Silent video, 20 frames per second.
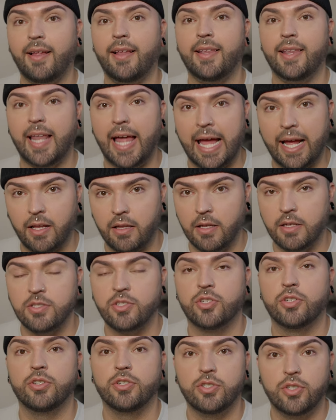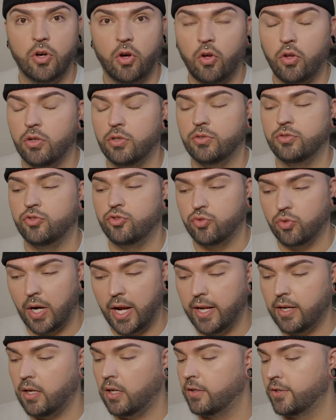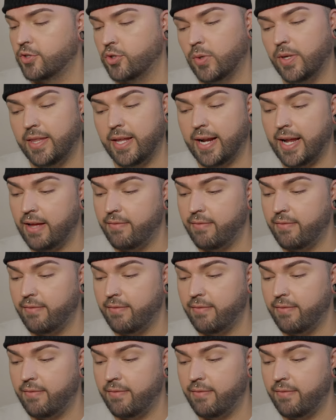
lackluster, dull, dry color story that I